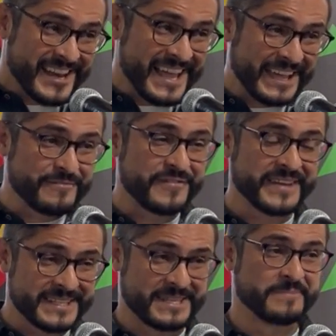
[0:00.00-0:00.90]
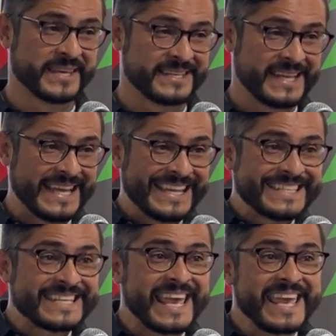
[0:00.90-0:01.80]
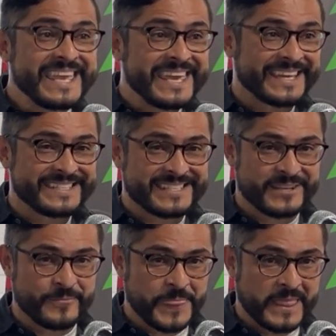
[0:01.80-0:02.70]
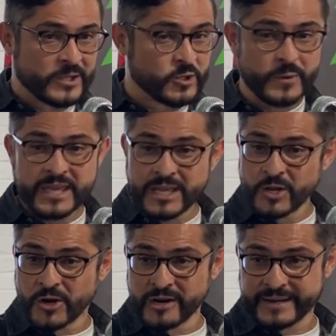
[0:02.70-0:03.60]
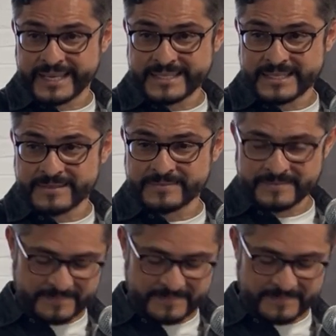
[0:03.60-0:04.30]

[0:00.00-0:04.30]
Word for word: this is like vitamin. Take it. Don't ignore it.